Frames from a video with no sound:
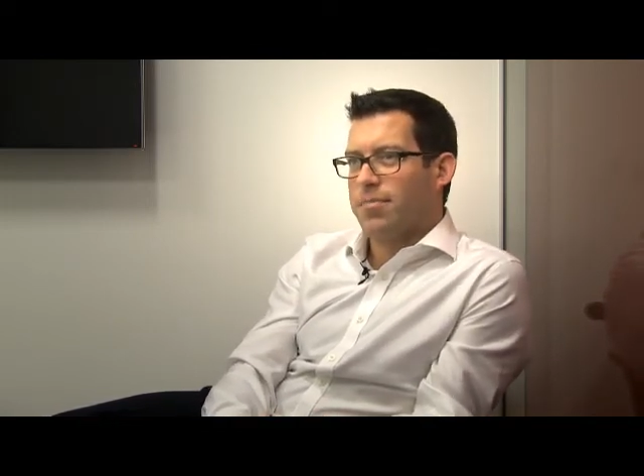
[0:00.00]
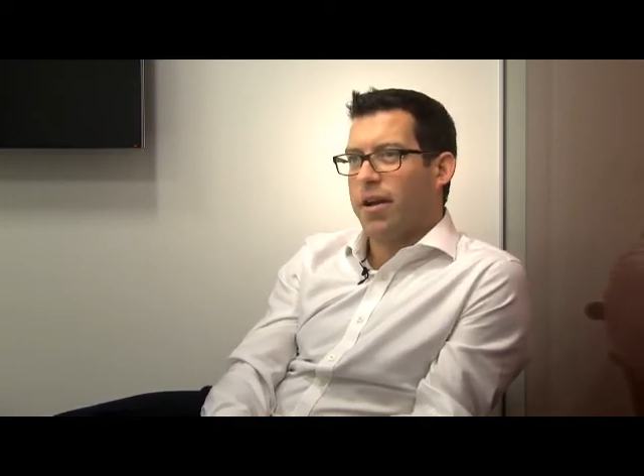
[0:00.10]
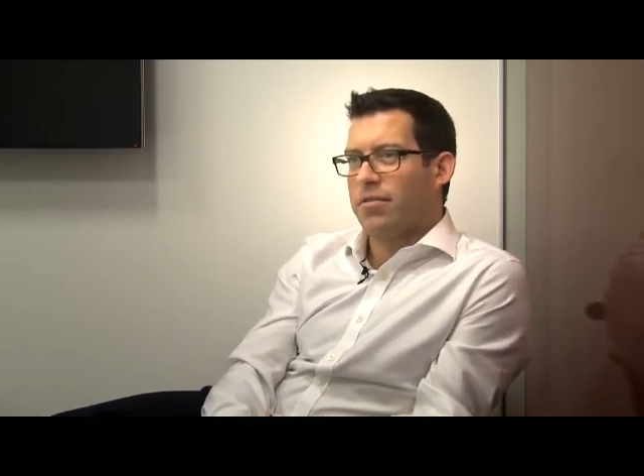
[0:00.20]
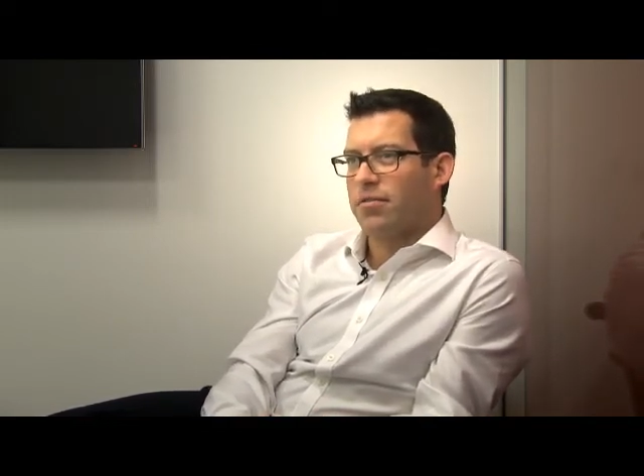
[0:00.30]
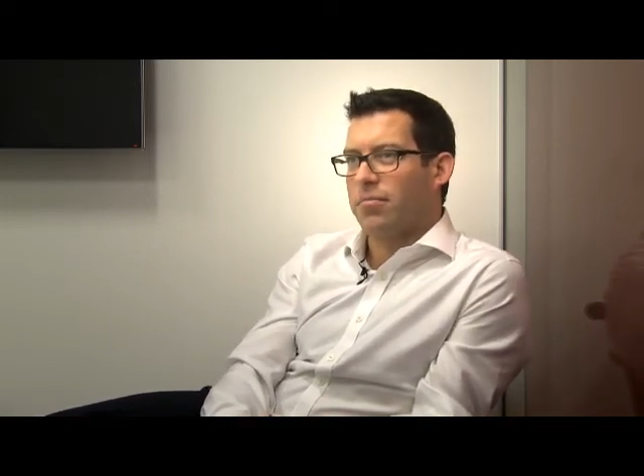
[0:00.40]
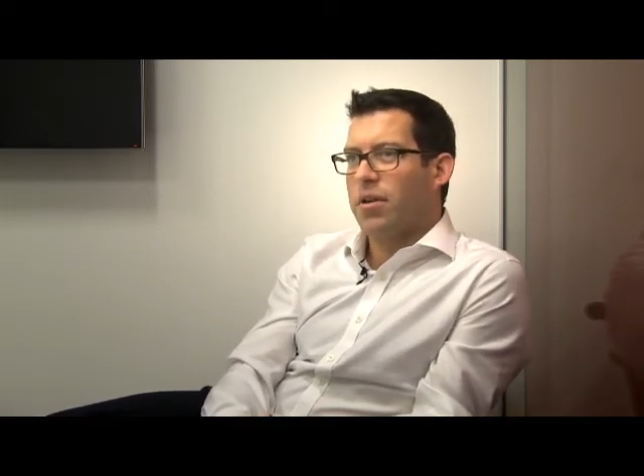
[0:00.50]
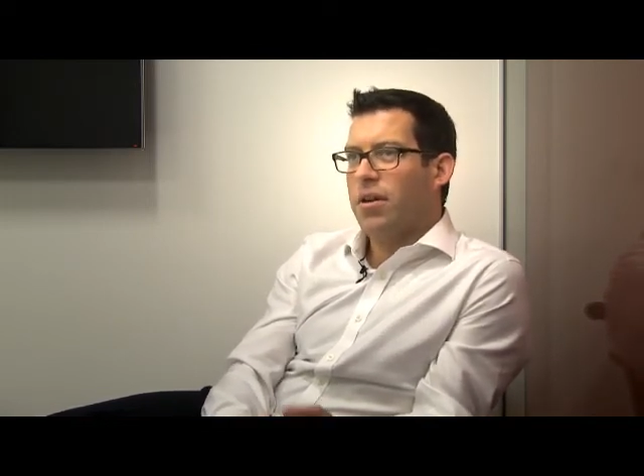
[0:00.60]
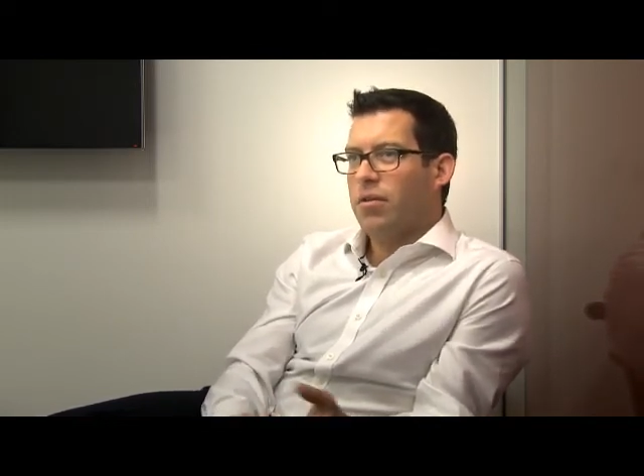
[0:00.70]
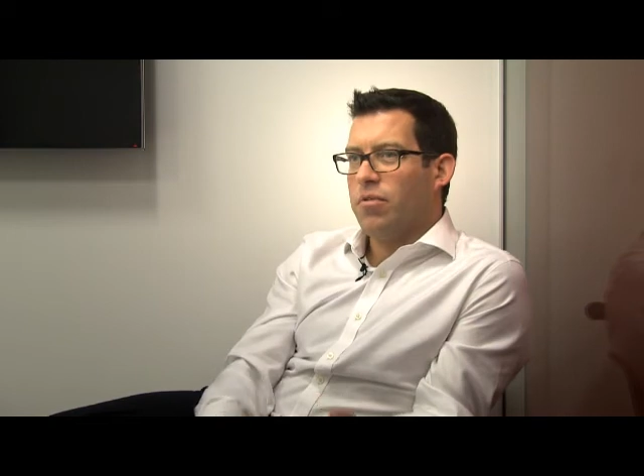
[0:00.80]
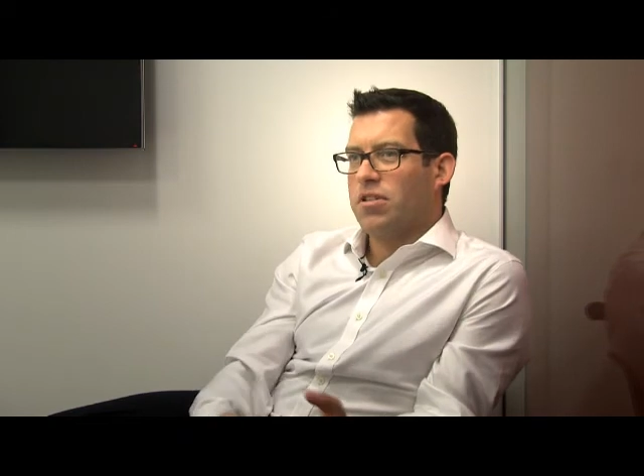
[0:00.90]
spectrum
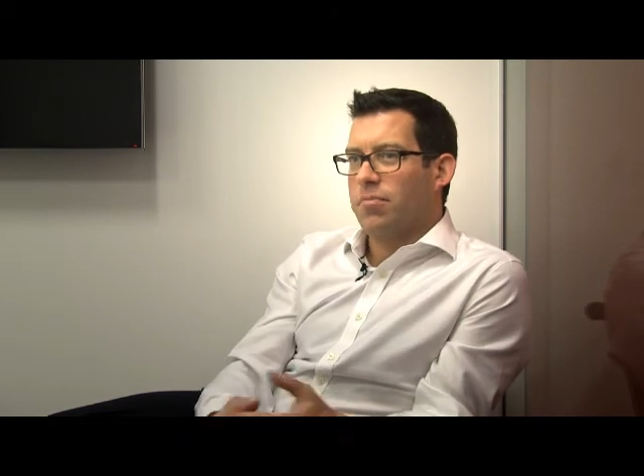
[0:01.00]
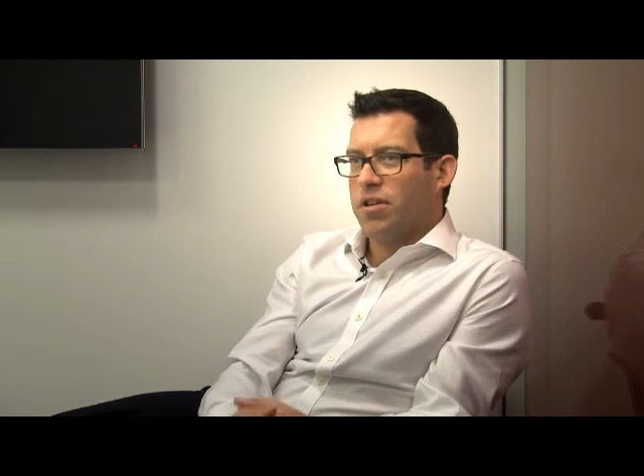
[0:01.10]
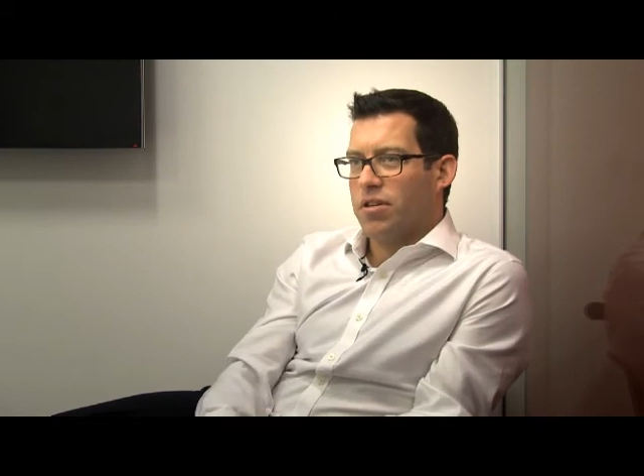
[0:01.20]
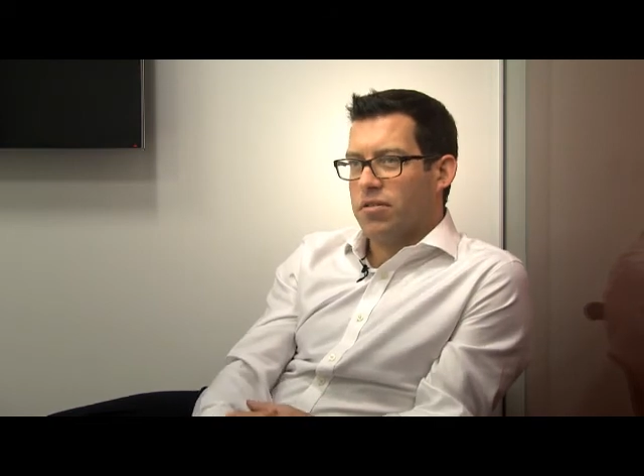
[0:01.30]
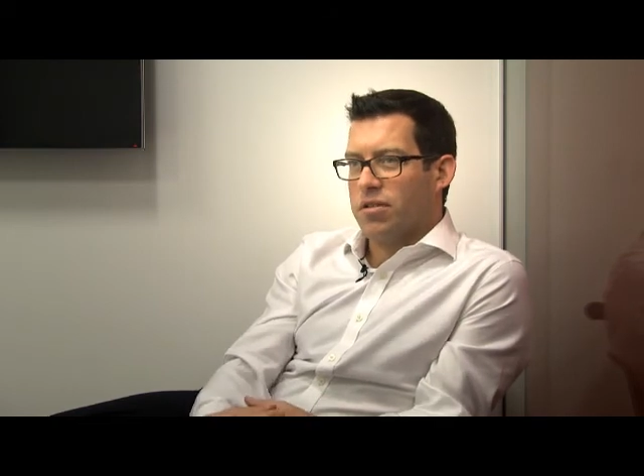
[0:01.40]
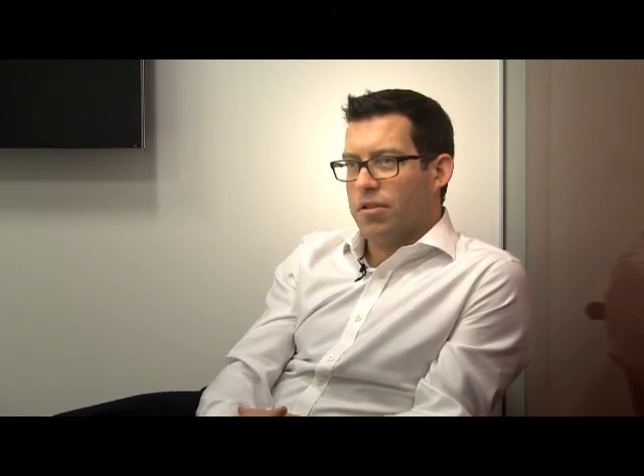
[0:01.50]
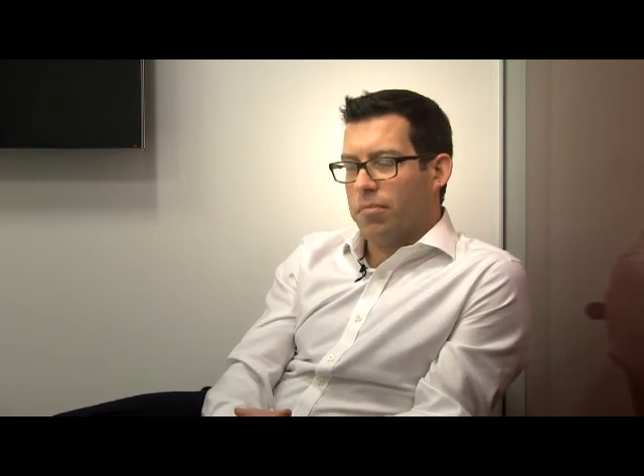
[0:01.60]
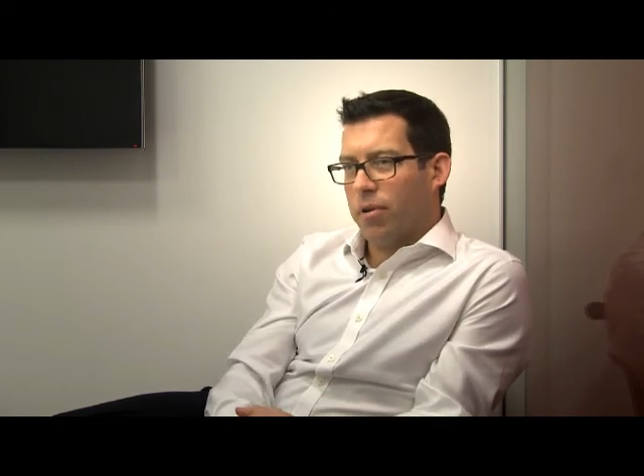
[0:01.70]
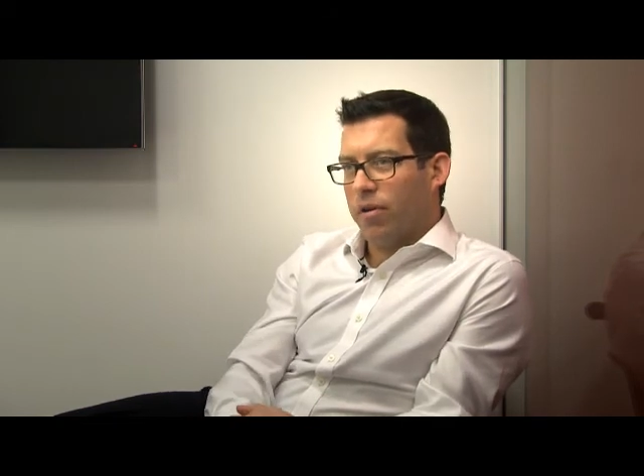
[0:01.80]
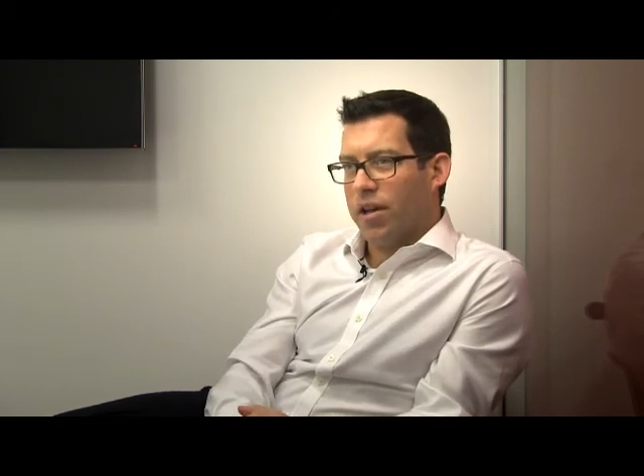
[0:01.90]
which can be used to
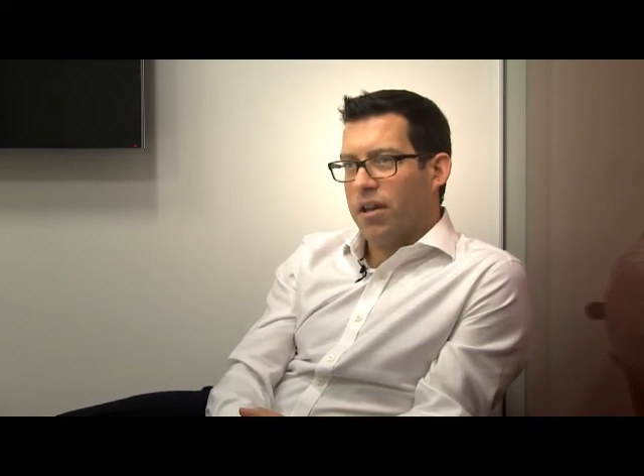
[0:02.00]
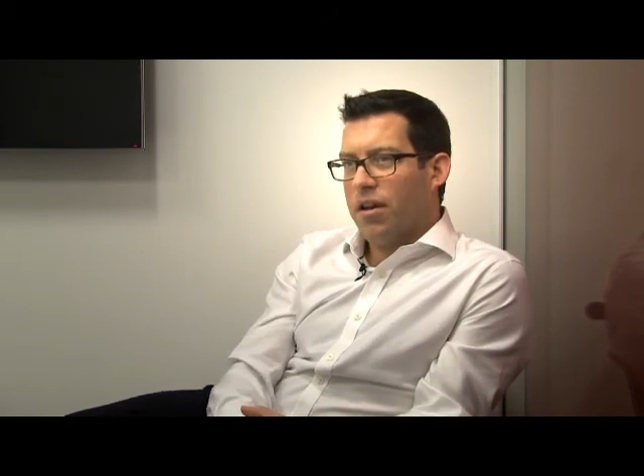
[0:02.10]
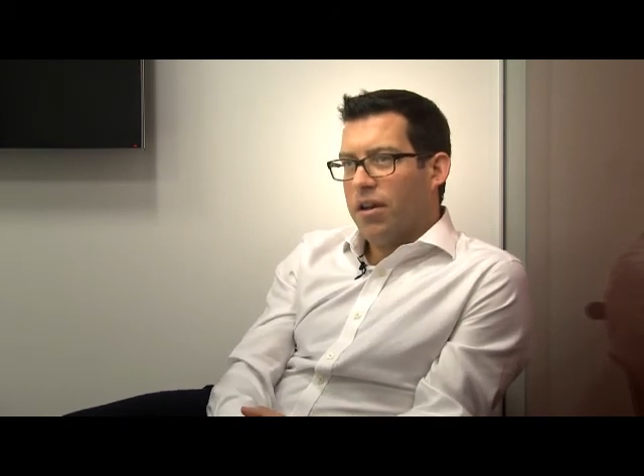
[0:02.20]
deploy